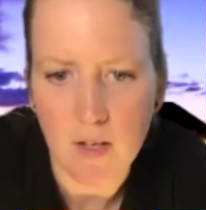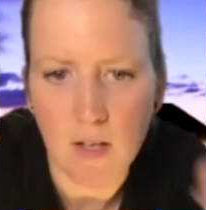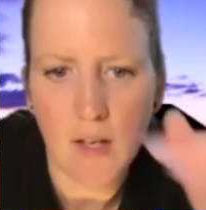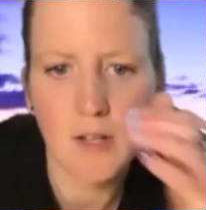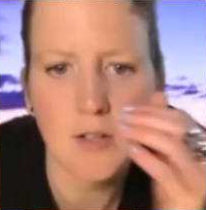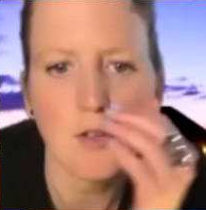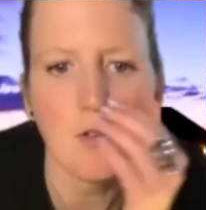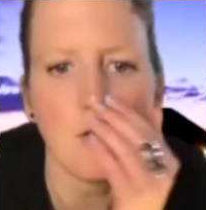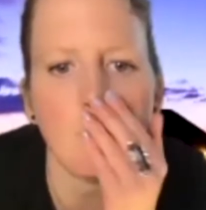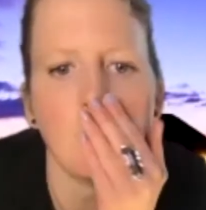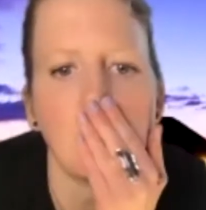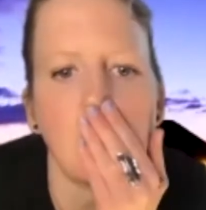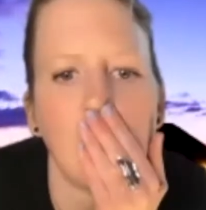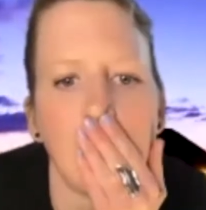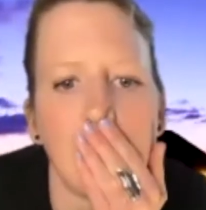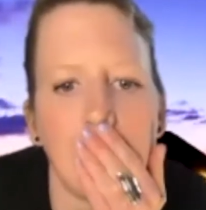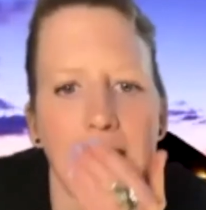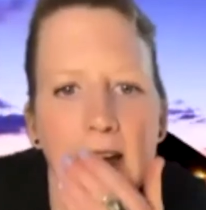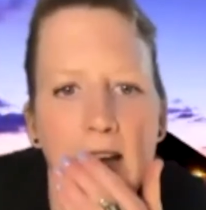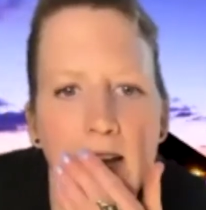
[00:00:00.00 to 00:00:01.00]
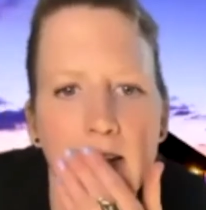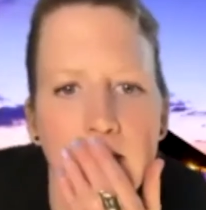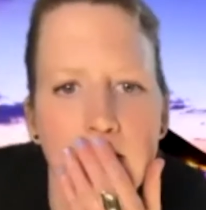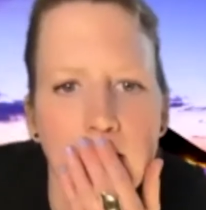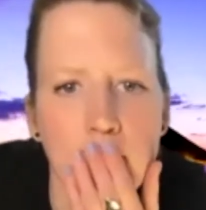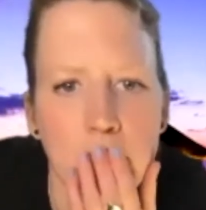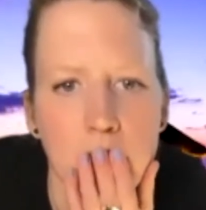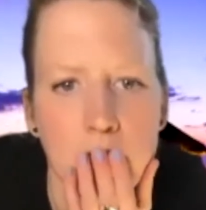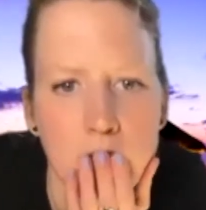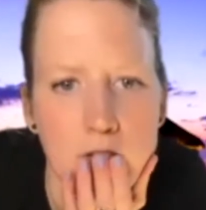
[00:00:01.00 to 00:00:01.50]
and your right
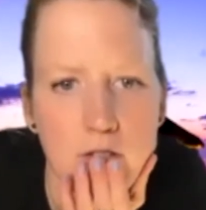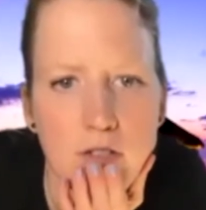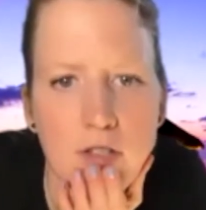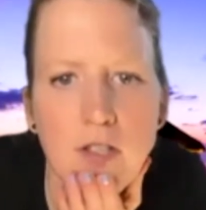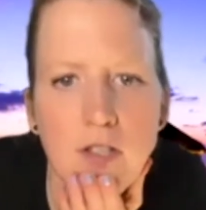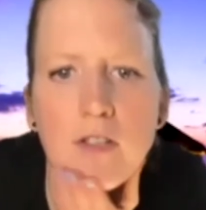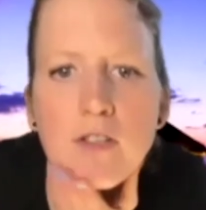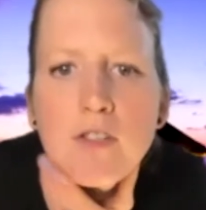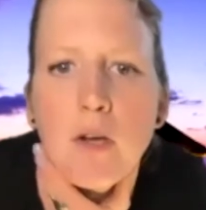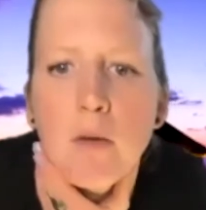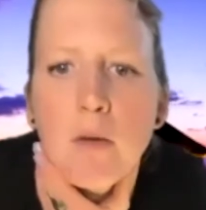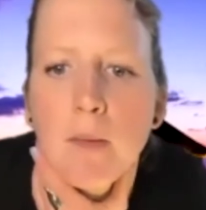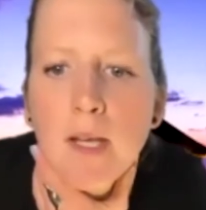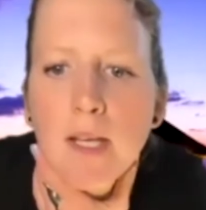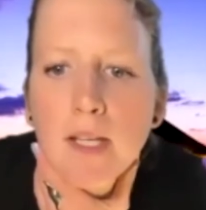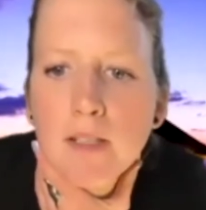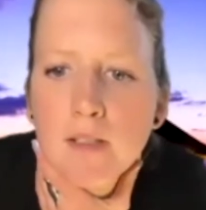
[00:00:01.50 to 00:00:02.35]
hand to your tummy.